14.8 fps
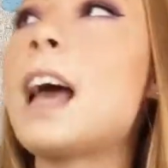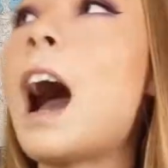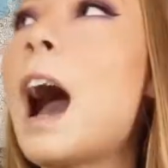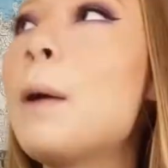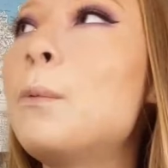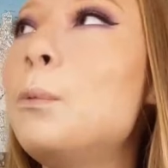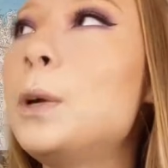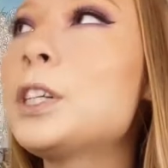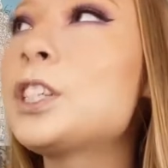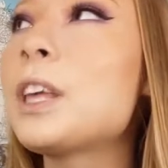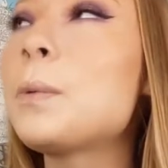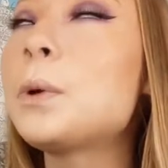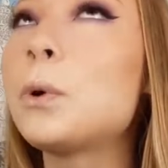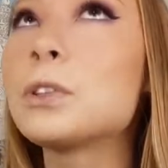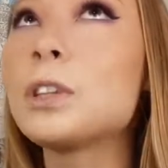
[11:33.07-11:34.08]
I wish they
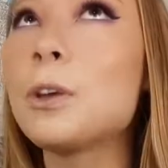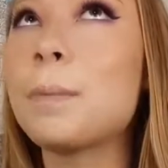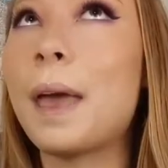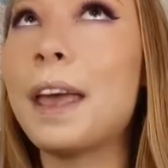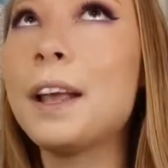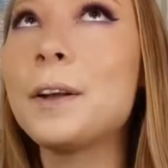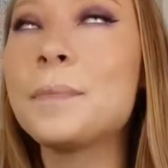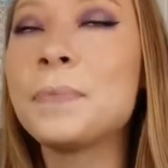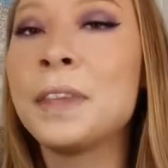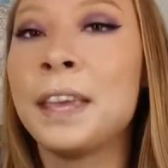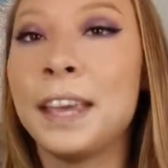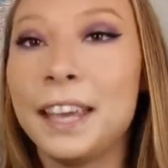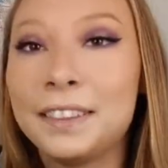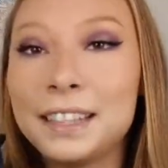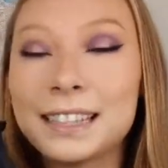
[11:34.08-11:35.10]
would also make,
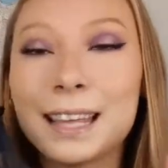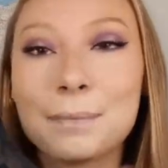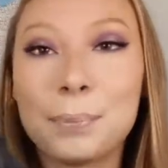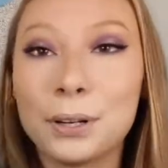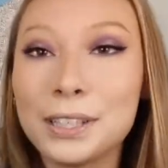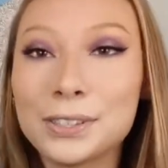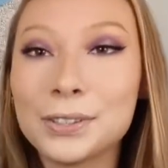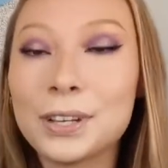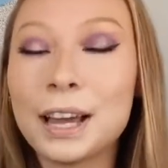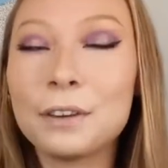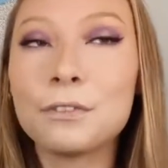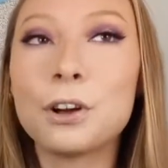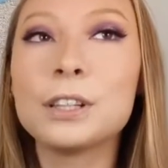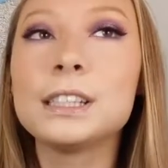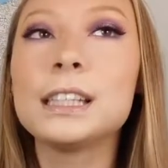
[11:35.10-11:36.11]
in this like bodysuit kind
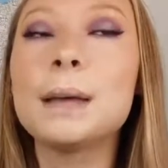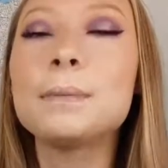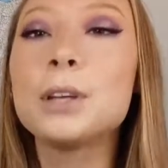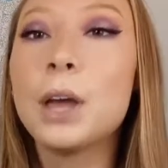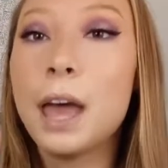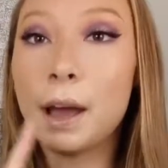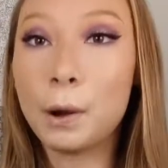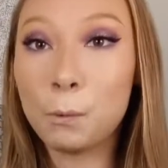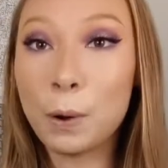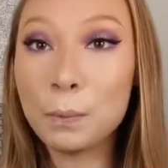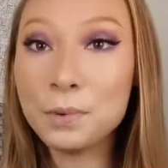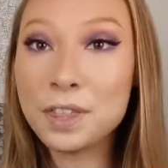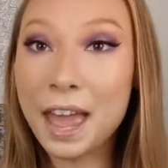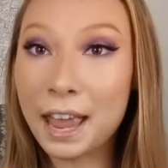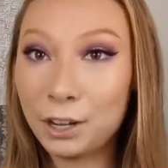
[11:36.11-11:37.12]
of concept, one
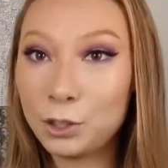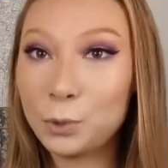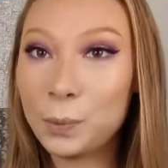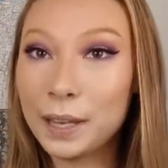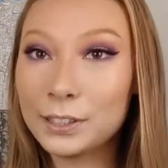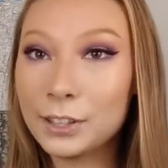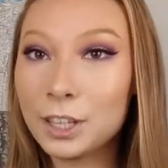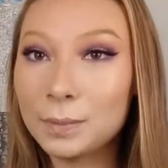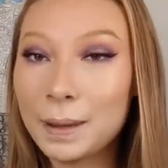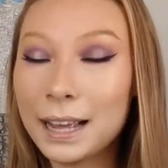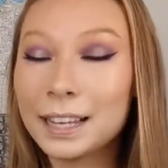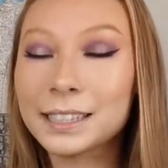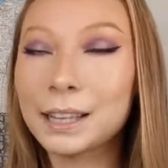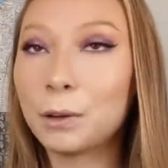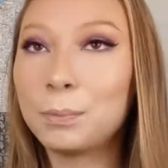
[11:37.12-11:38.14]
with angel wings on the back,
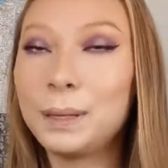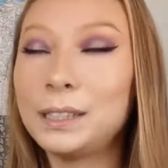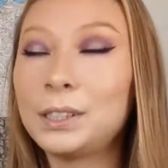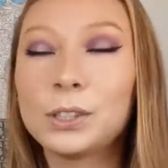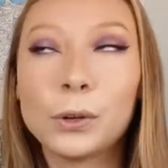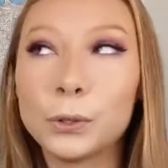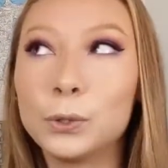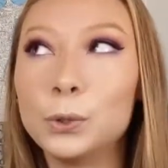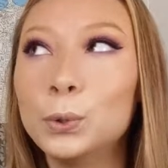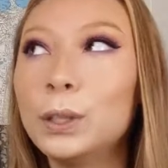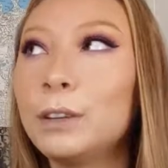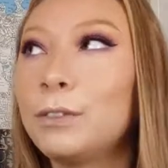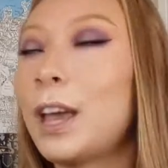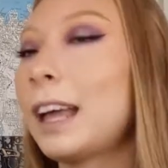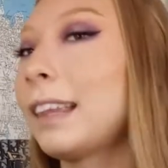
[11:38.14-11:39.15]
because that would be so cool
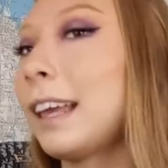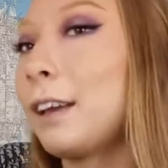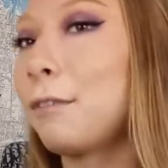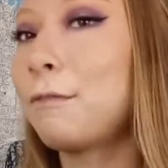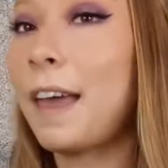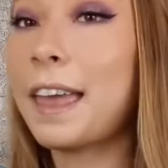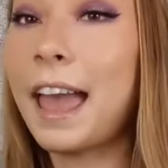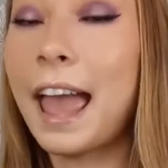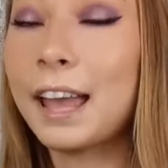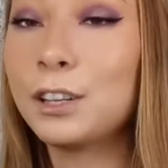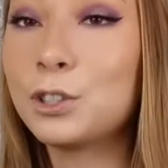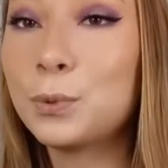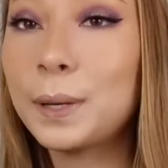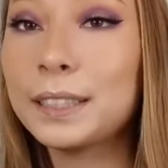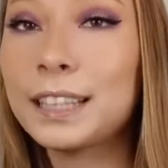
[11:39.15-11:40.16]
if you had like fake
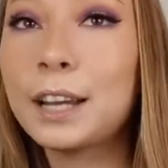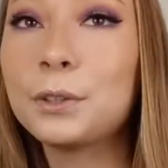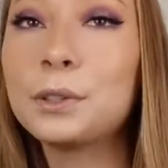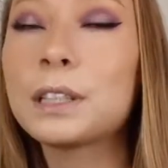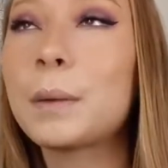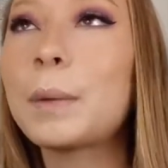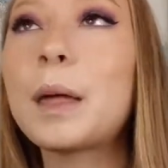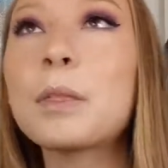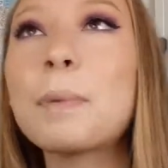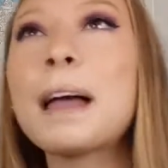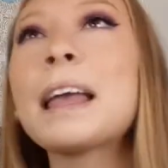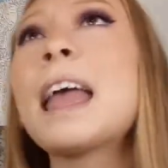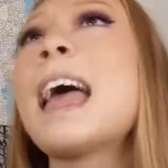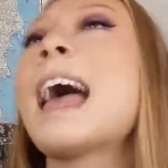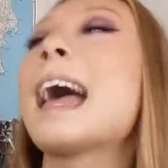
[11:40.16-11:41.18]
angel wing tattoos coming out the
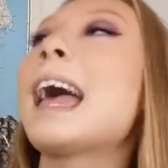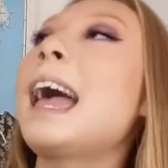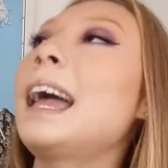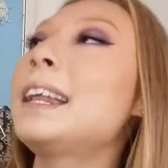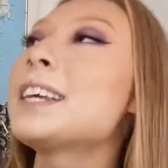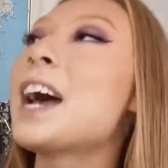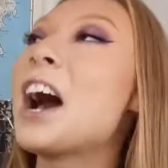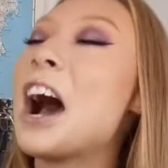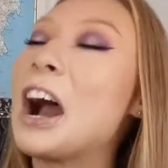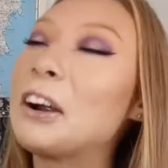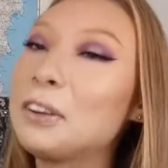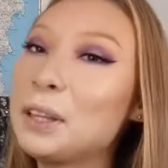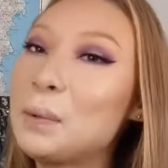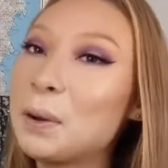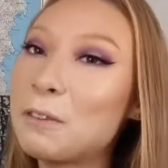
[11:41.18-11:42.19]
back. And I
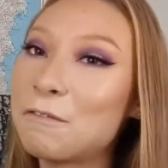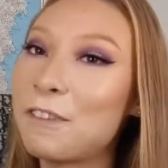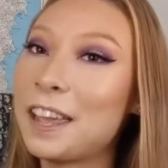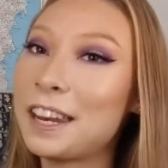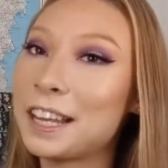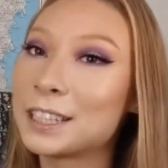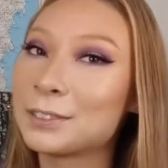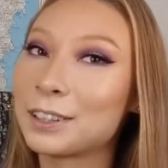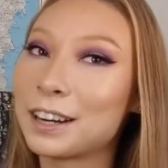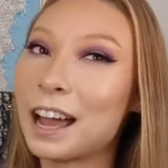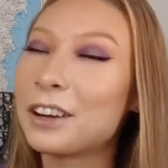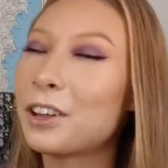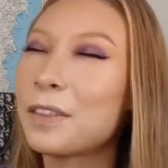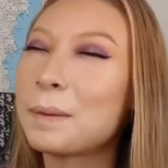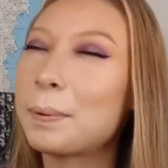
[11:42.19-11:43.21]
really want a phoenix one. I
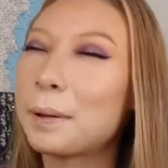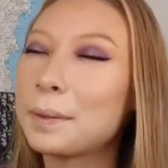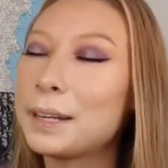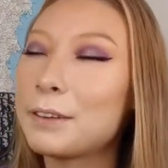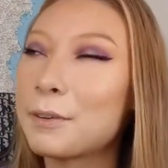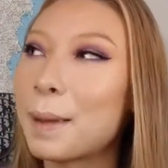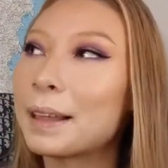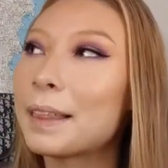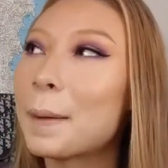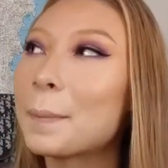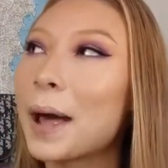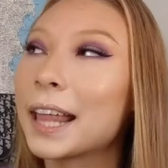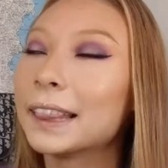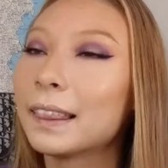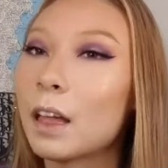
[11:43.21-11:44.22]
know they'd probably never make that,
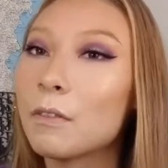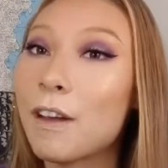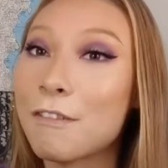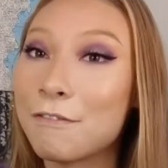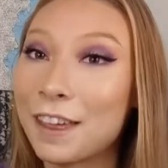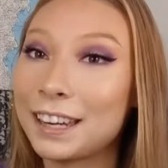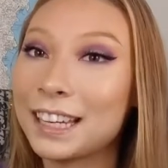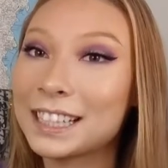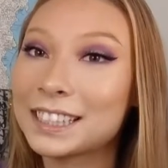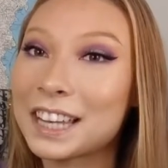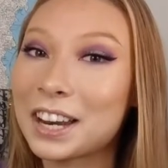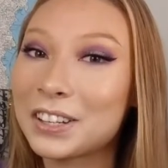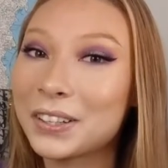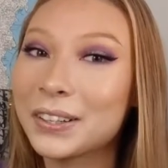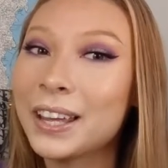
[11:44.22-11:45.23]
but I'd love a phoenix
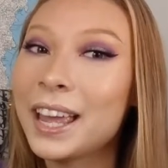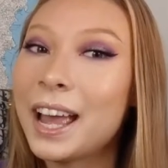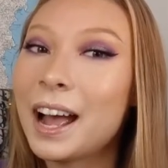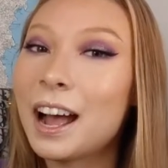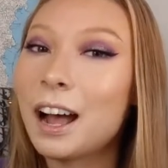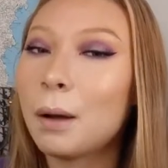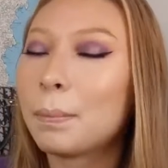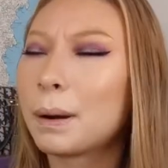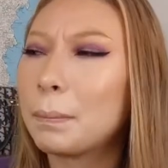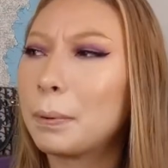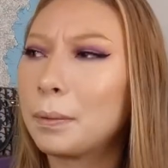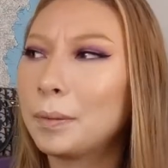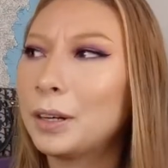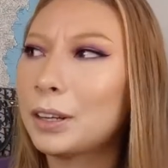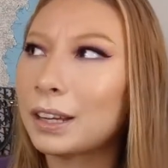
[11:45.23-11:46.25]
tattoo. But I'm
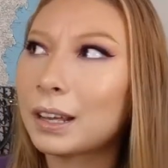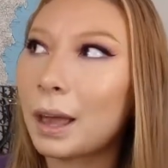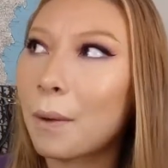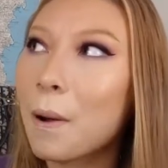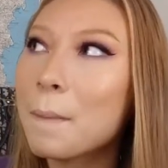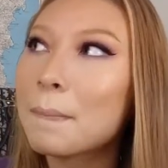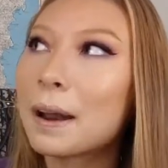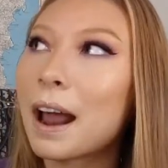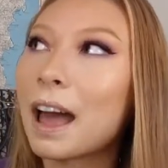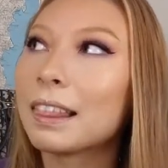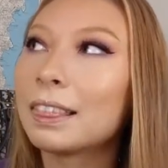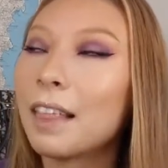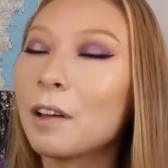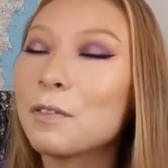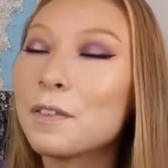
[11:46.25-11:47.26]
probably not gonna get one, but I'd
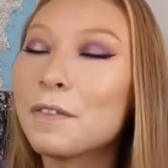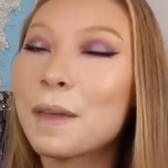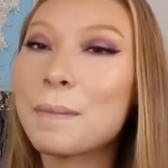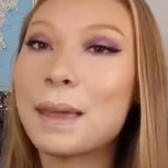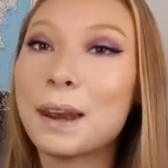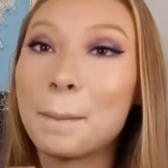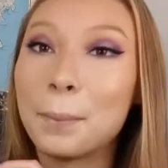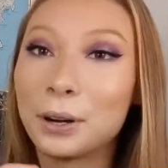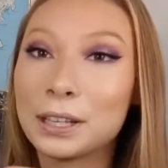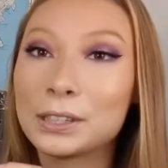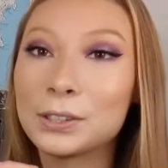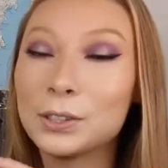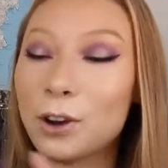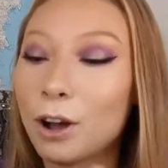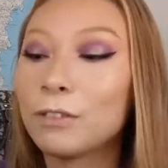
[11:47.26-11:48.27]
love if they made a
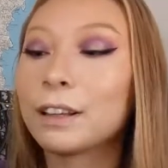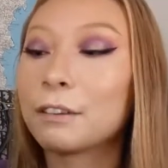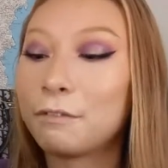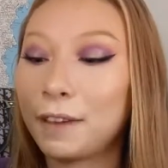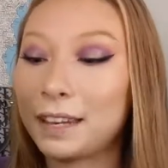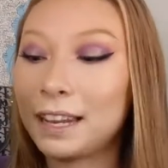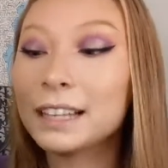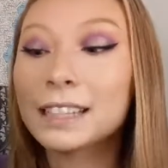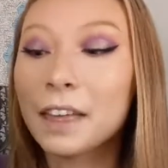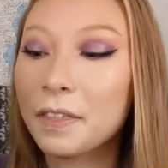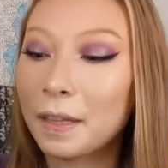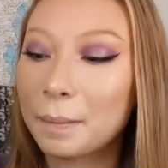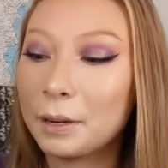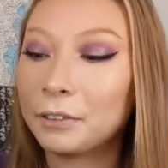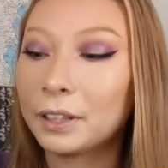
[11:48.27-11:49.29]
bodysuit of like a phoenix. I think
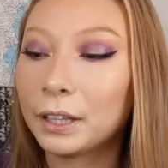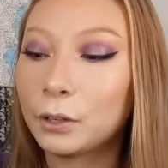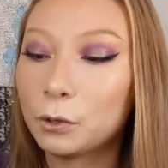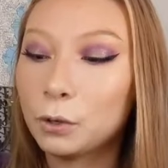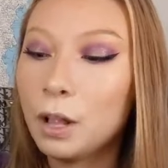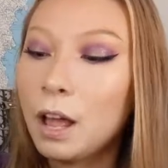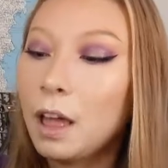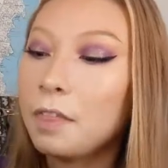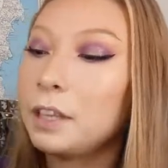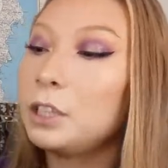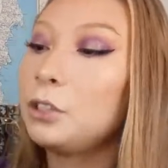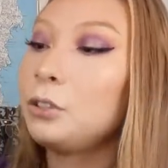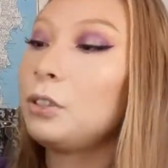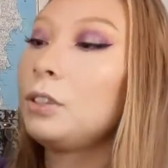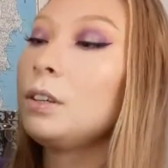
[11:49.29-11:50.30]
that'd be really cool. The
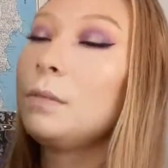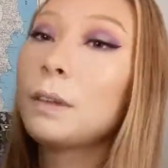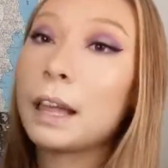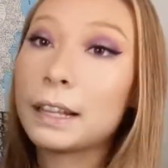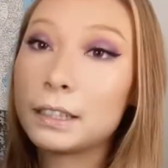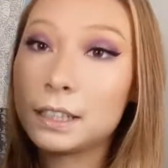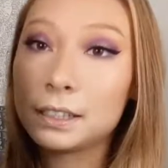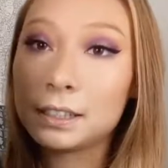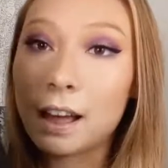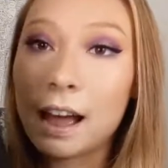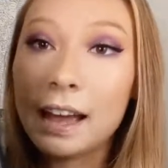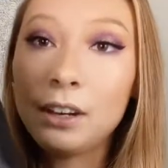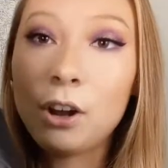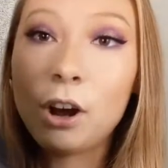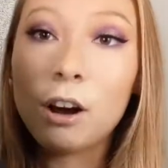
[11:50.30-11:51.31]
like
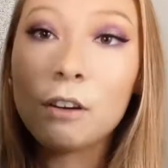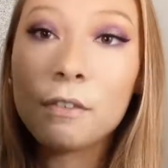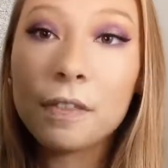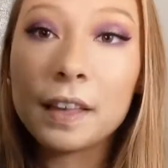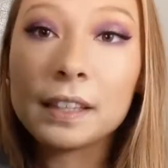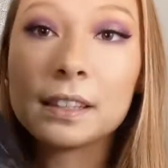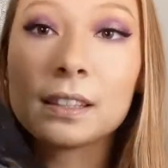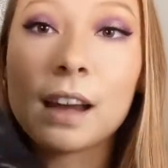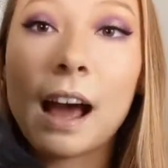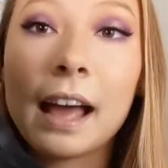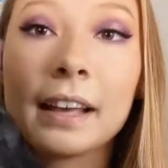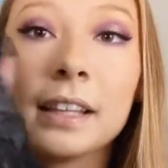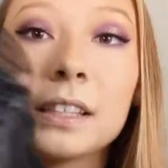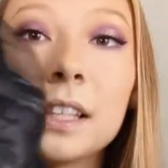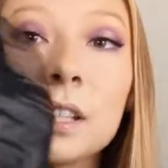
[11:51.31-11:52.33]
design of these
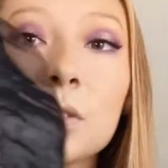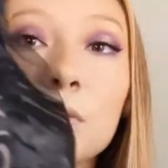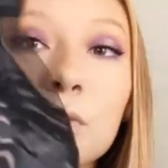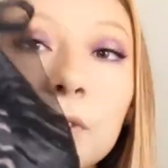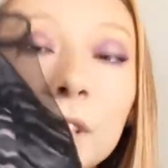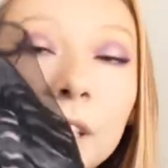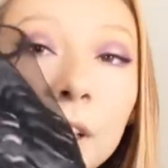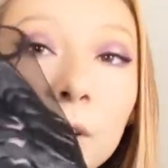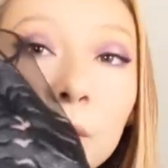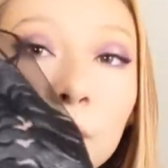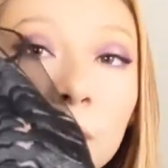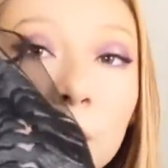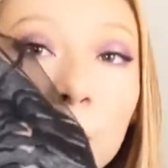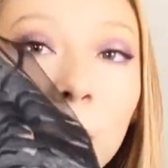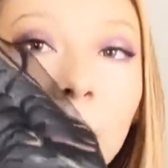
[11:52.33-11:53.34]
tigers is really cool
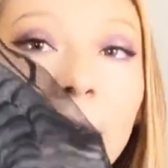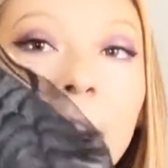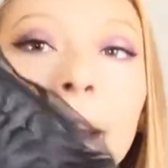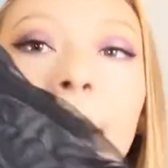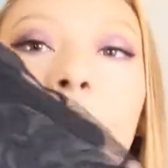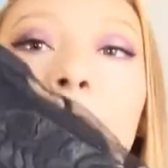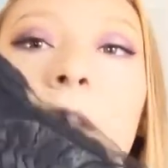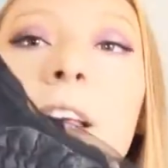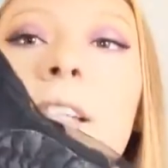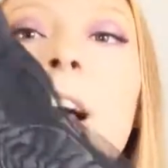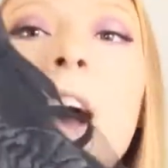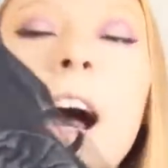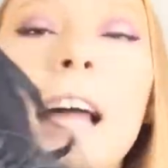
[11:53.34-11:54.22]
as well. Like, I love these.